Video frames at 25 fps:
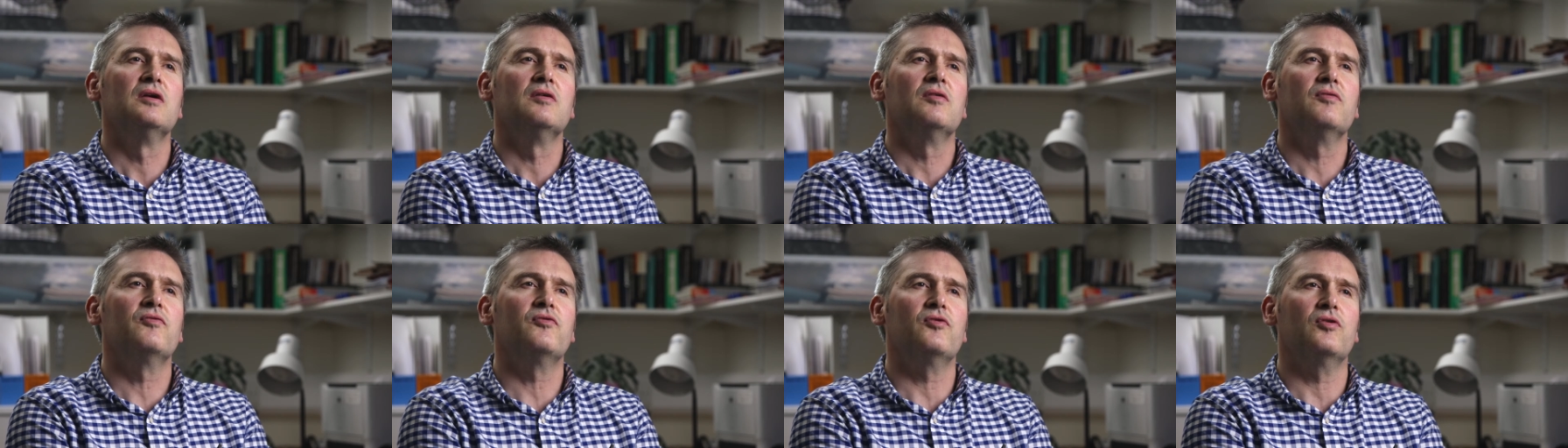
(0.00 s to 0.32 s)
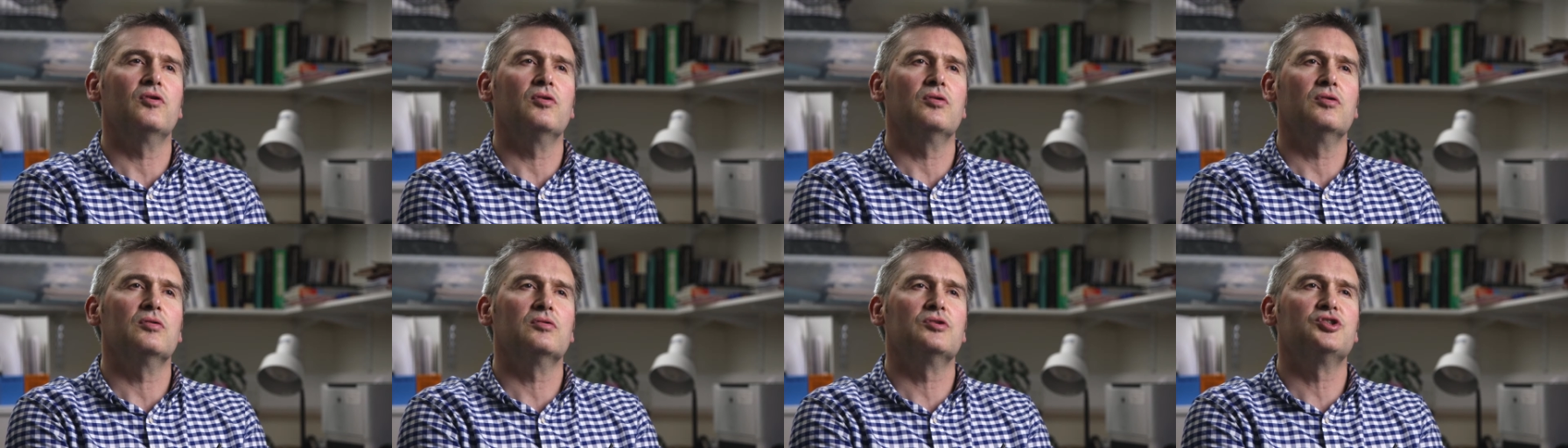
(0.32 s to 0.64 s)

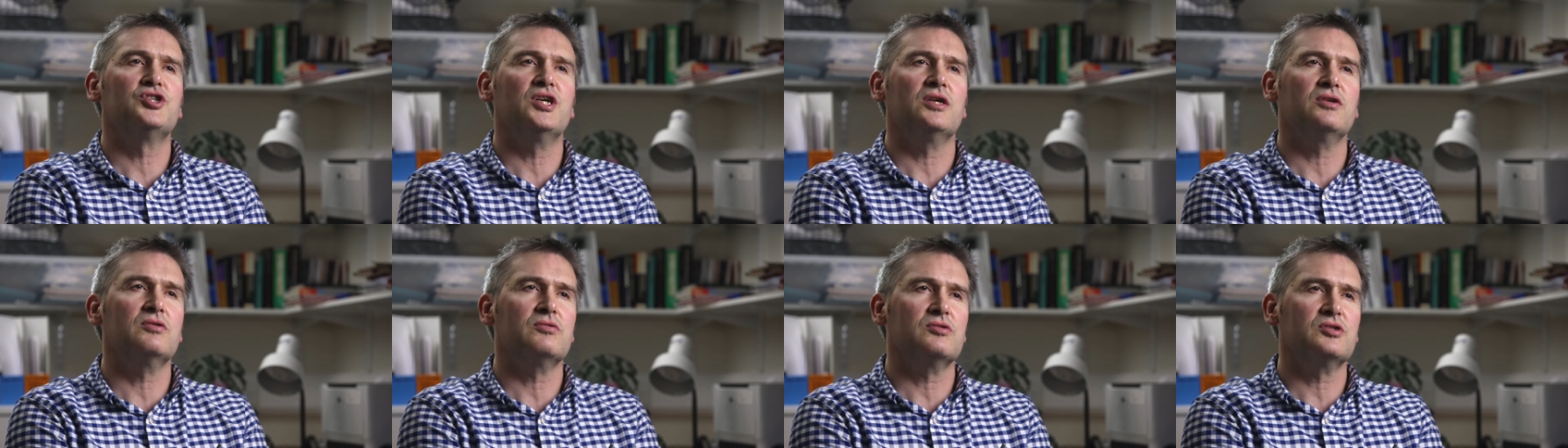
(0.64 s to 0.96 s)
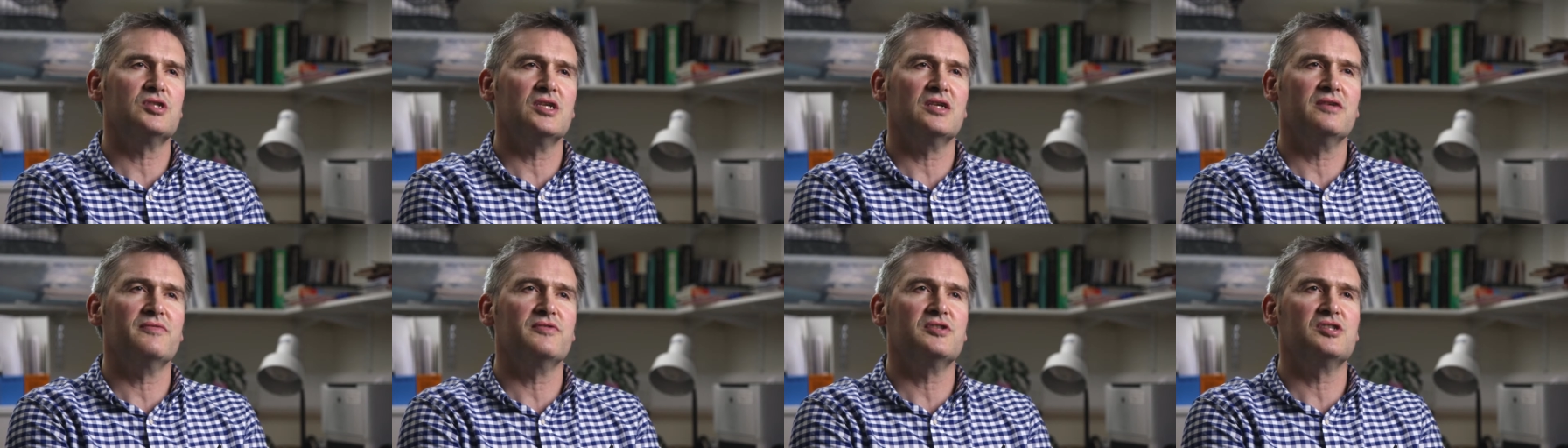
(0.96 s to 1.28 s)
for general
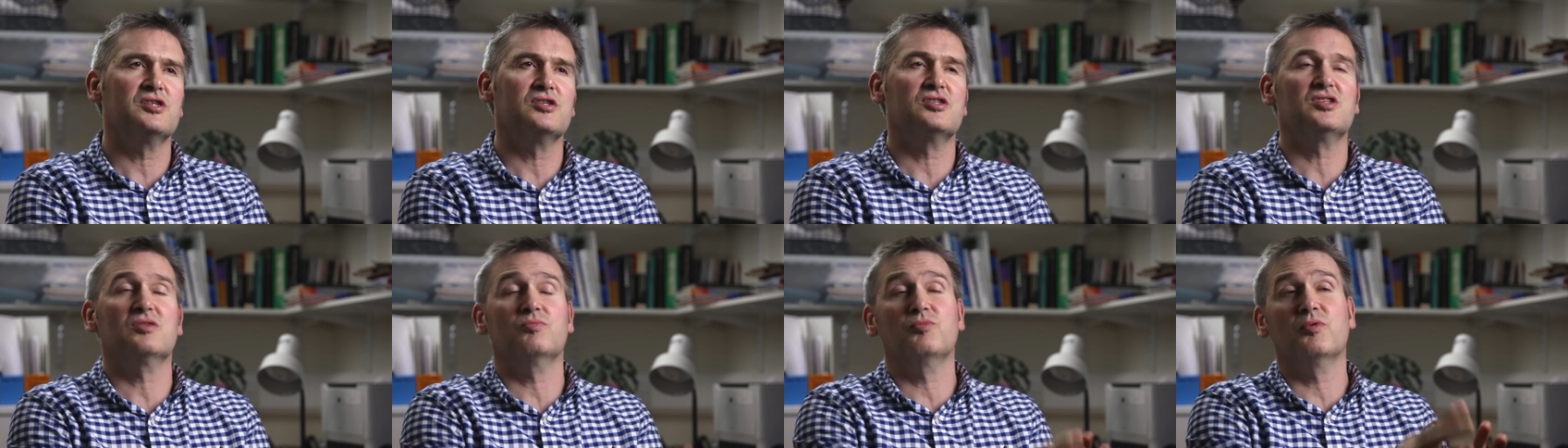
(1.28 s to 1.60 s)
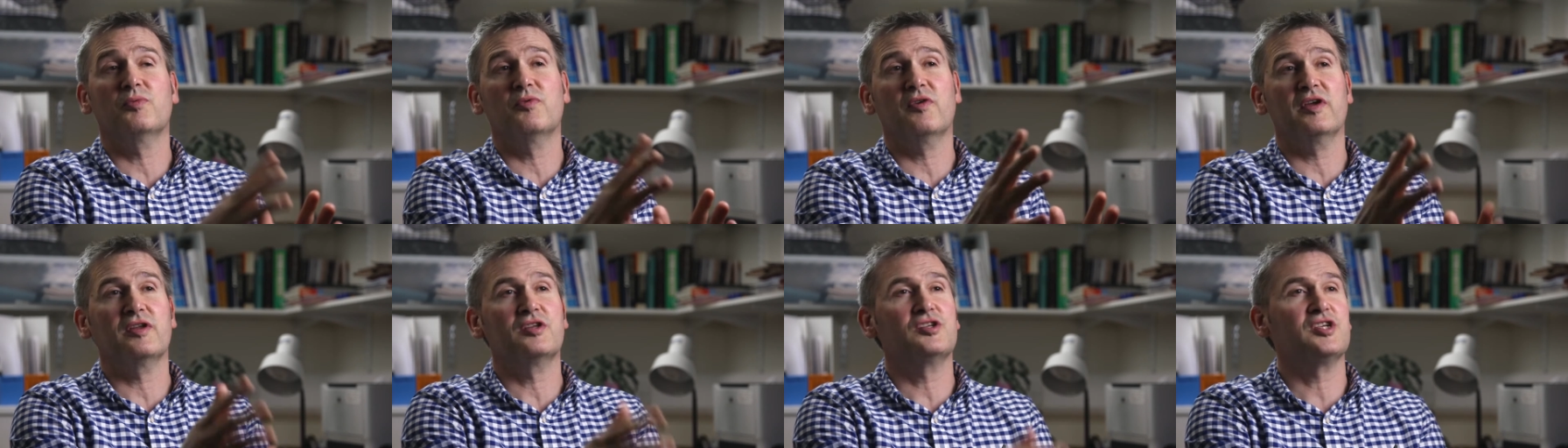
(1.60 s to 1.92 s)
services and we
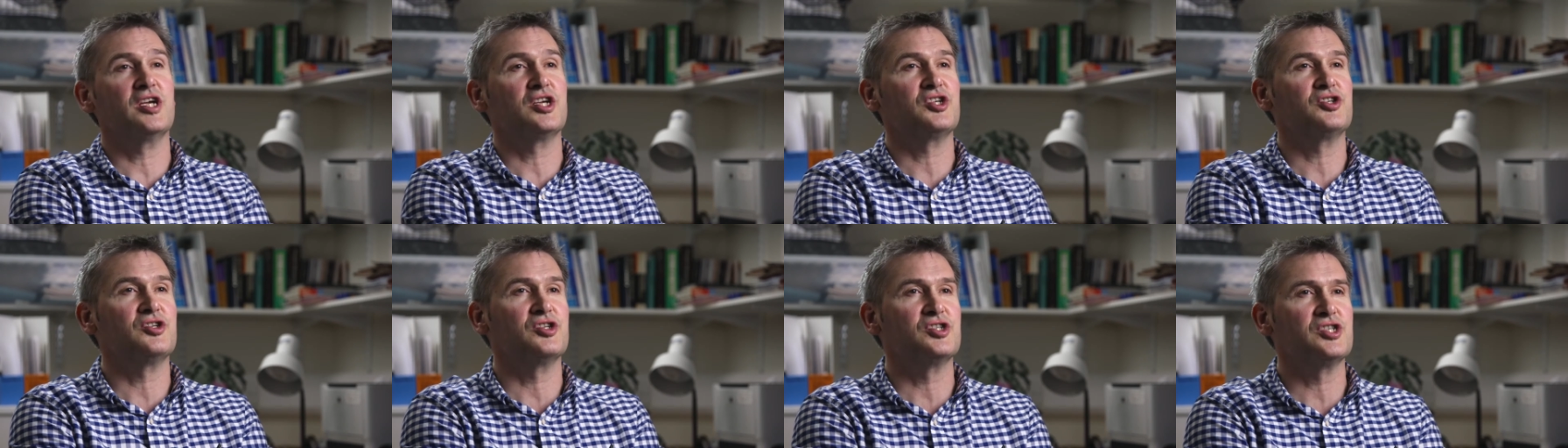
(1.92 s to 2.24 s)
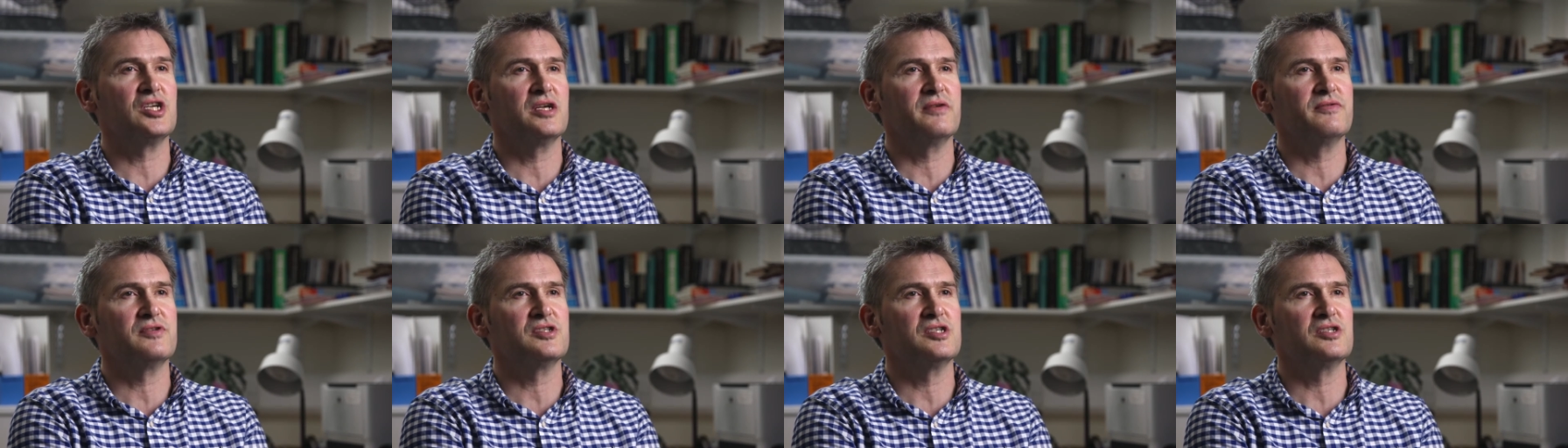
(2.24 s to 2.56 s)
provide tertiary
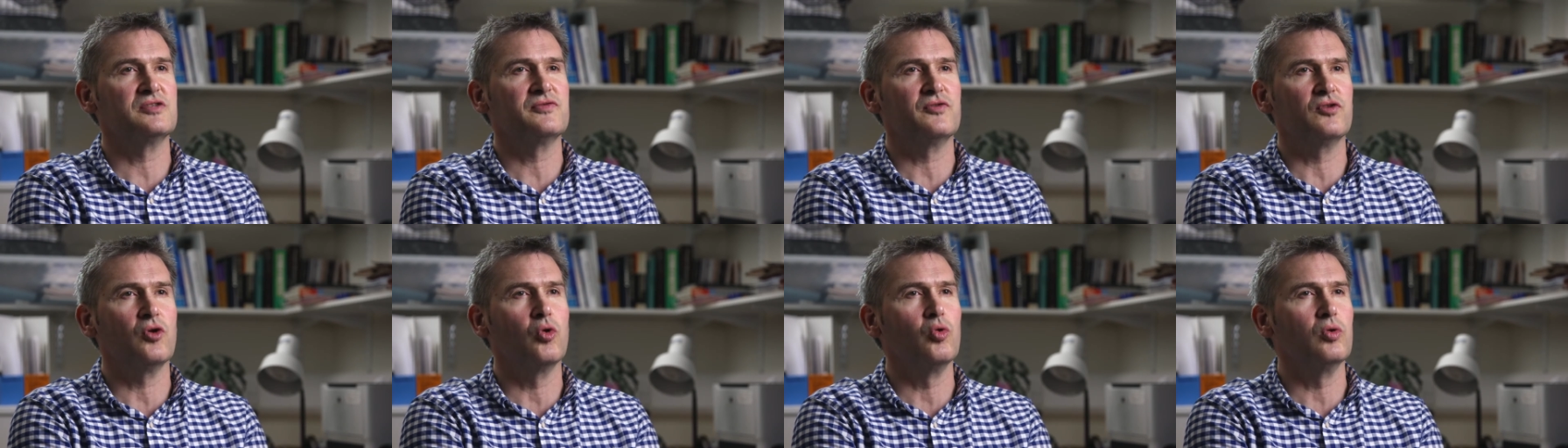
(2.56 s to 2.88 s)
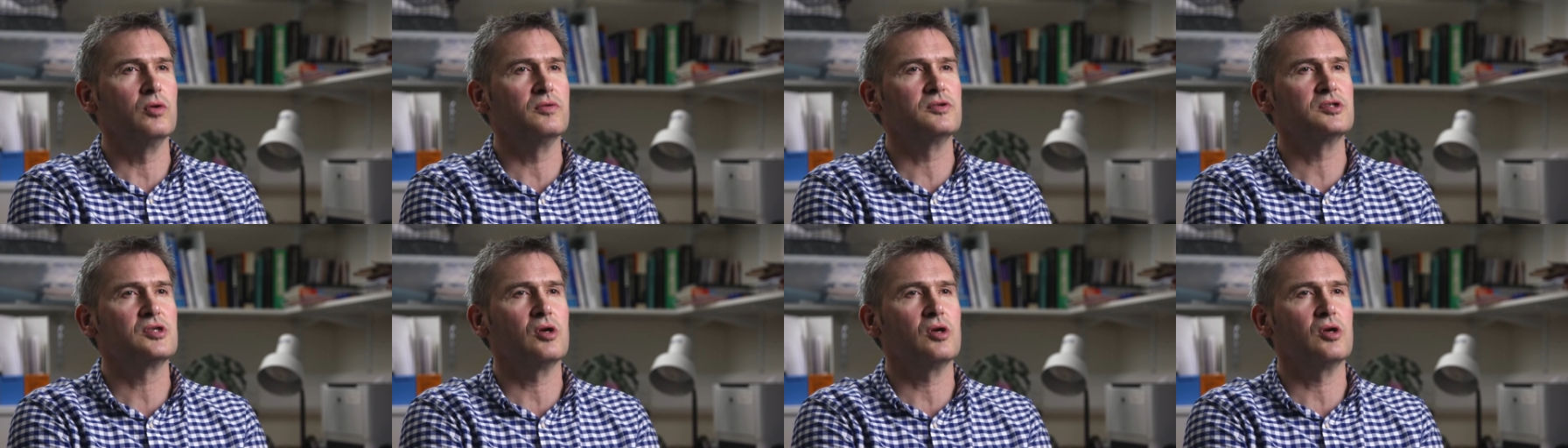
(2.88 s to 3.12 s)
services for the whole of